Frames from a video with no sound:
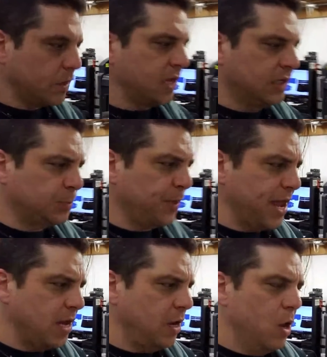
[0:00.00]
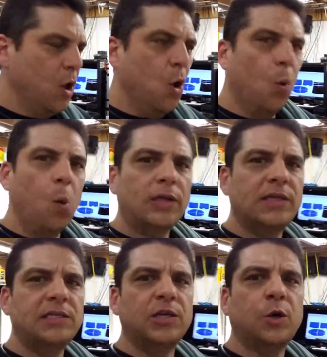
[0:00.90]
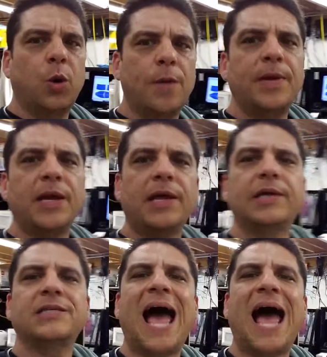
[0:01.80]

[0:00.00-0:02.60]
explain what this equipment is,